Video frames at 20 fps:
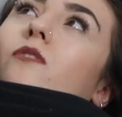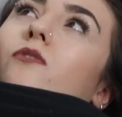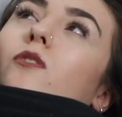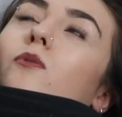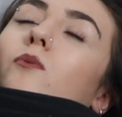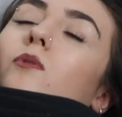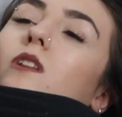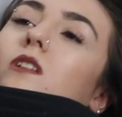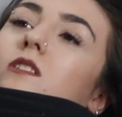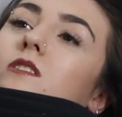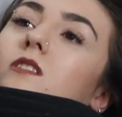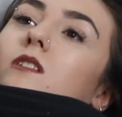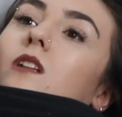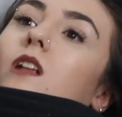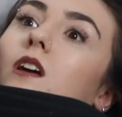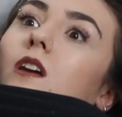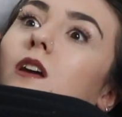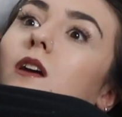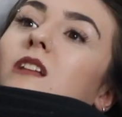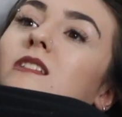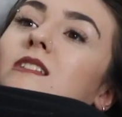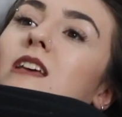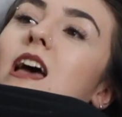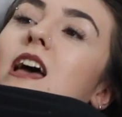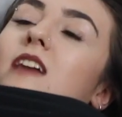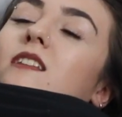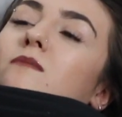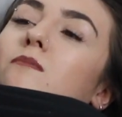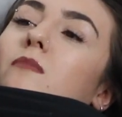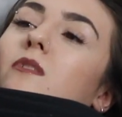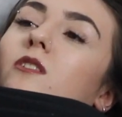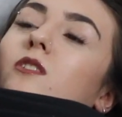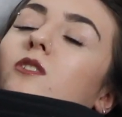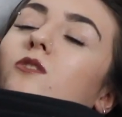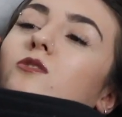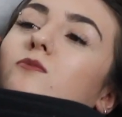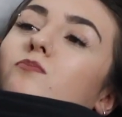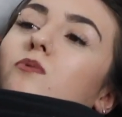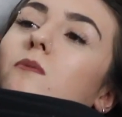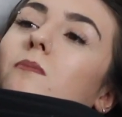If you wanted to attend,
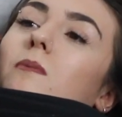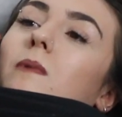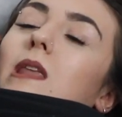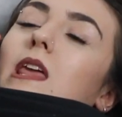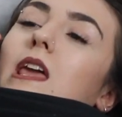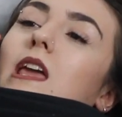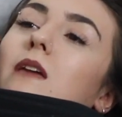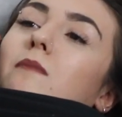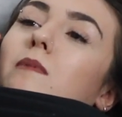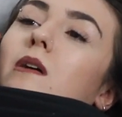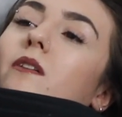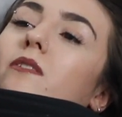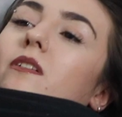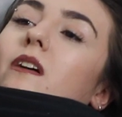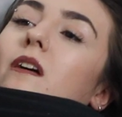you should probably email